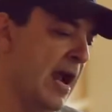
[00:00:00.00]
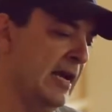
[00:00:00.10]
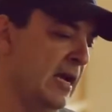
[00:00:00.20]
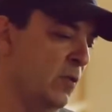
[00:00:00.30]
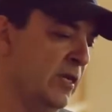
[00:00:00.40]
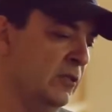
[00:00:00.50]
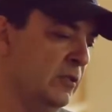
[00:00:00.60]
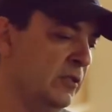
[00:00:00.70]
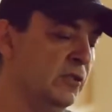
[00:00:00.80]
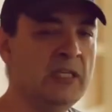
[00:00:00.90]
And I went
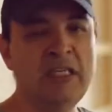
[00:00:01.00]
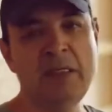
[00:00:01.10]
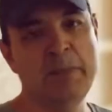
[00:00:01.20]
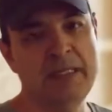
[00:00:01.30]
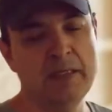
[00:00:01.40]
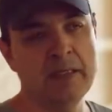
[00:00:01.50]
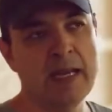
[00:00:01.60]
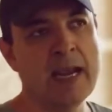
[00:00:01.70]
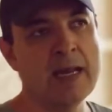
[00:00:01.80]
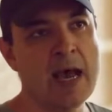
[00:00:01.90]
to this key meeting
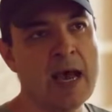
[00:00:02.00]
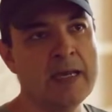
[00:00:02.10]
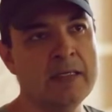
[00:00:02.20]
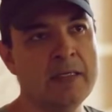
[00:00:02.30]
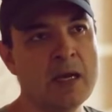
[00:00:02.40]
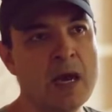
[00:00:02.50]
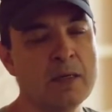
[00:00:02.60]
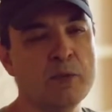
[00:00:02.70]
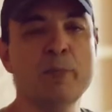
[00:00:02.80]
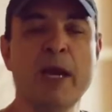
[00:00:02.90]
and I did
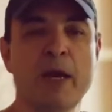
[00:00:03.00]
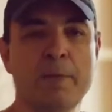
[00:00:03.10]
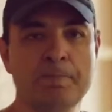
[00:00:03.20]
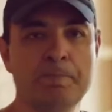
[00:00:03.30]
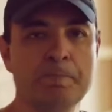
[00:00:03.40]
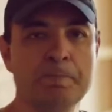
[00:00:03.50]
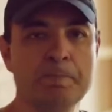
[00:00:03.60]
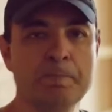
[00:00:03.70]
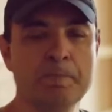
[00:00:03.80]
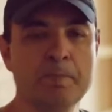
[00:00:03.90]
not prepare.
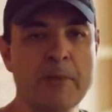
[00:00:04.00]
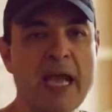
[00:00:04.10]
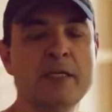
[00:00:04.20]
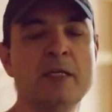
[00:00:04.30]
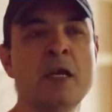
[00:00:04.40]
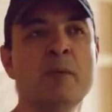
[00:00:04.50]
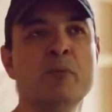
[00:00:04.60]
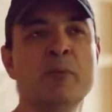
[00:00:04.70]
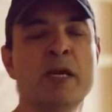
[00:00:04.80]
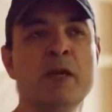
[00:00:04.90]
I did
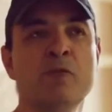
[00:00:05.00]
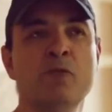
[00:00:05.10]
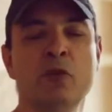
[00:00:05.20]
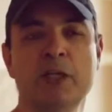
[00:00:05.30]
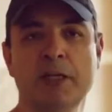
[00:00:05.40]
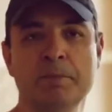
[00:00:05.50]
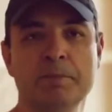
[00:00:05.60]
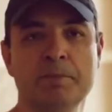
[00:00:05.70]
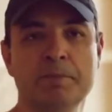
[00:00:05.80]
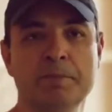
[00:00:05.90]
not prepare fully.
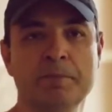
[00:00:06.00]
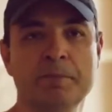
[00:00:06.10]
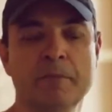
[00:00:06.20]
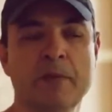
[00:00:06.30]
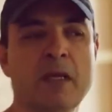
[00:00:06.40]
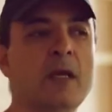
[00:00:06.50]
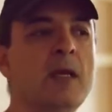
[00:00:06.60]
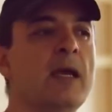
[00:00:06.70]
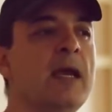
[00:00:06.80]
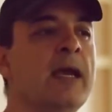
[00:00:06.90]

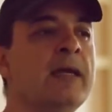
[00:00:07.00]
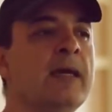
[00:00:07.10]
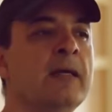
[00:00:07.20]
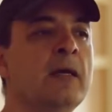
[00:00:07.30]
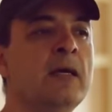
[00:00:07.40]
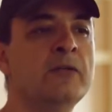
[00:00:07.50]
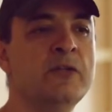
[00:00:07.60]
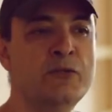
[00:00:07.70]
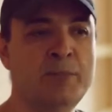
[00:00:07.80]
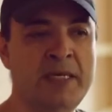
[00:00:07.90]
And I got
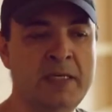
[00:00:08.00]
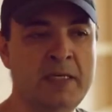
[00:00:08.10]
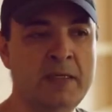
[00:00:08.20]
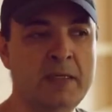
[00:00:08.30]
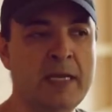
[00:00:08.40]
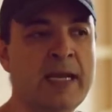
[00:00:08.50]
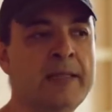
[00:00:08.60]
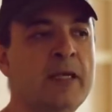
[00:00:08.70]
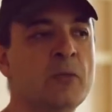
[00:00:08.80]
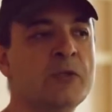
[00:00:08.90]
to this meeting,
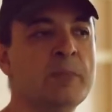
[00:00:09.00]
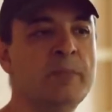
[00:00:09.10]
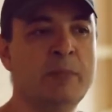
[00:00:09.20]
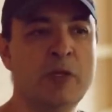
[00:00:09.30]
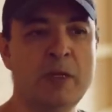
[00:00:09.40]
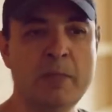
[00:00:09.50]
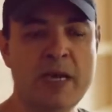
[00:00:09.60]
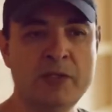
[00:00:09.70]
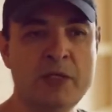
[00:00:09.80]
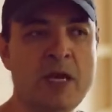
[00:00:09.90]
and there were some people on
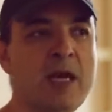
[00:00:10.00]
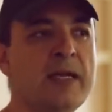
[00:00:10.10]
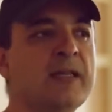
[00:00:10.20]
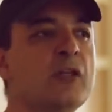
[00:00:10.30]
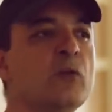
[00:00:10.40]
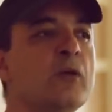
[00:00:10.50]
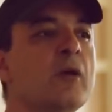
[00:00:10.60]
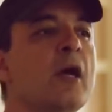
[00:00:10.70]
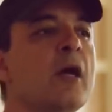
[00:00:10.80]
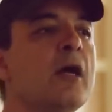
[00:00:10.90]
my side, and there
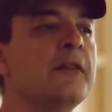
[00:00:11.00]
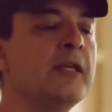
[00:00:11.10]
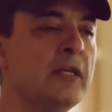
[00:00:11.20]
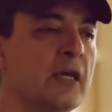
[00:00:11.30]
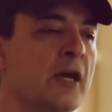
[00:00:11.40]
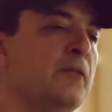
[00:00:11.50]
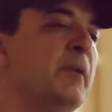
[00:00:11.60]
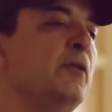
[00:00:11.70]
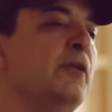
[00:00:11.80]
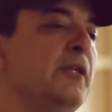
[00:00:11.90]
were the other
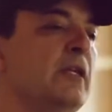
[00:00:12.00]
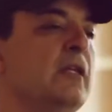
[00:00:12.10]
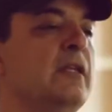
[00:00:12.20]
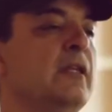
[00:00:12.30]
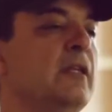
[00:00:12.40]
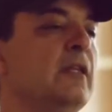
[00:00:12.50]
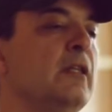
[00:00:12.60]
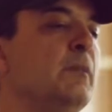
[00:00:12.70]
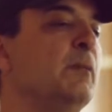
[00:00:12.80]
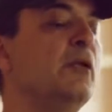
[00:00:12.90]
people,
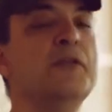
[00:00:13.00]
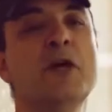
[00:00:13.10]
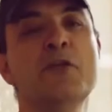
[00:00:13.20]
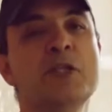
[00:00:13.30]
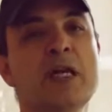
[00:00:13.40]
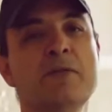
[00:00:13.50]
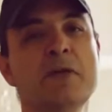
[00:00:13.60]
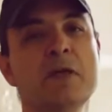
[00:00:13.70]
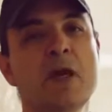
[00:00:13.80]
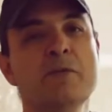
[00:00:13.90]
the people on the other side of
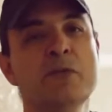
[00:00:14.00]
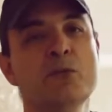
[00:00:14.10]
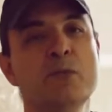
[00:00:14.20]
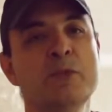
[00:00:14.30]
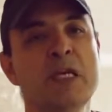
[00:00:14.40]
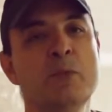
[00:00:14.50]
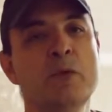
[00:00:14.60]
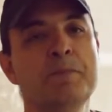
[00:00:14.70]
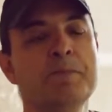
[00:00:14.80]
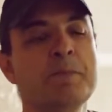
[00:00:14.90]
the conference room
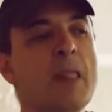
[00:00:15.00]
table.